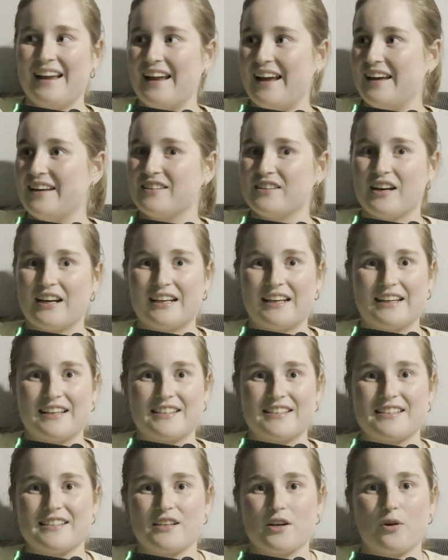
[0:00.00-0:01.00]
And I
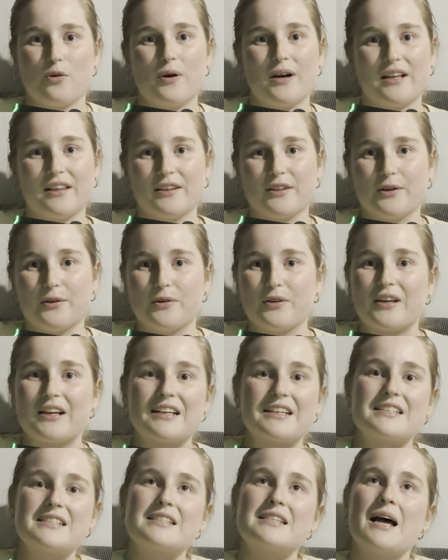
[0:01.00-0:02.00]
guess quick little
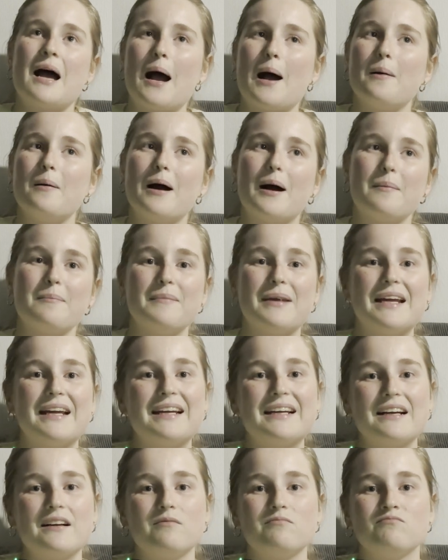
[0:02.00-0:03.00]
things about
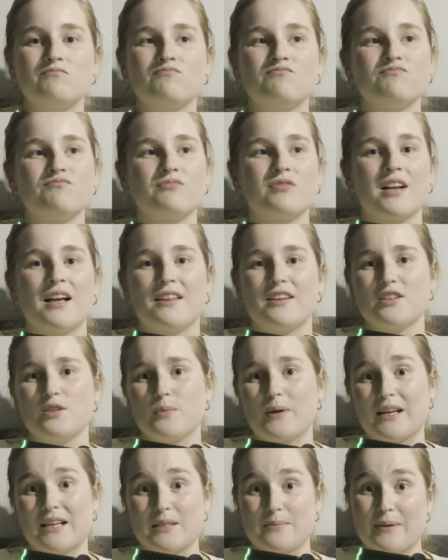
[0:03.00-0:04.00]
me. This
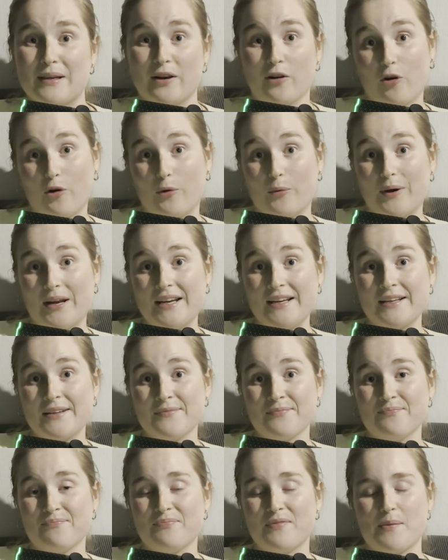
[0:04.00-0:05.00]
week has been a long week,
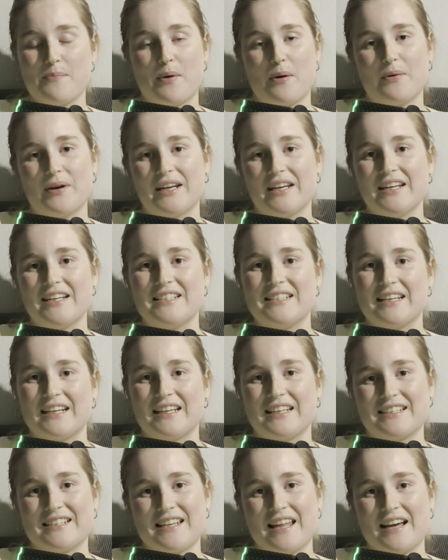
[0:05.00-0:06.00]
but we're going to dig
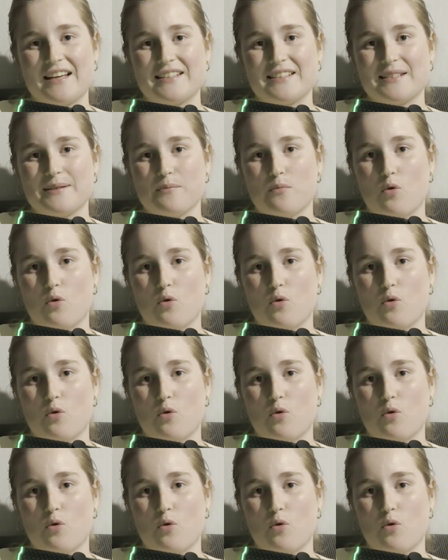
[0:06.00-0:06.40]
into that some